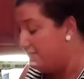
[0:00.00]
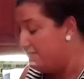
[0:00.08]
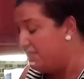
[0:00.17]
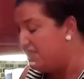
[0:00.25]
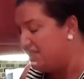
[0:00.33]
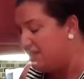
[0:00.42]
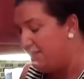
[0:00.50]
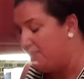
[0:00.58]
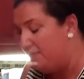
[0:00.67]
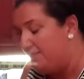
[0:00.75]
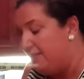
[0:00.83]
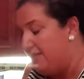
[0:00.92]
just a
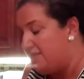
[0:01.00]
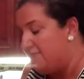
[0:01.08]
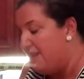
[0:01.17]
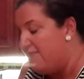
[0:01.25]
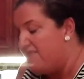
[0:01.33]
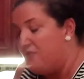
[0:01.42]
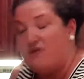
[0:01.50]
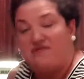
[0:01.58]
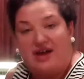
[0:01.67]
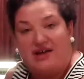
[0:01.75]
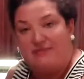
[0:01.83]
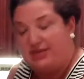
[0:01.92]
couple of minutes, maybe 4 or 5
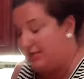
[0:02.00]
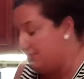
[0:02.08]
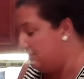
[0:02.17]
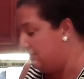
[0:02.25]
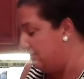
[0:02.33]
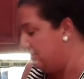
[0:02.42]
minutes.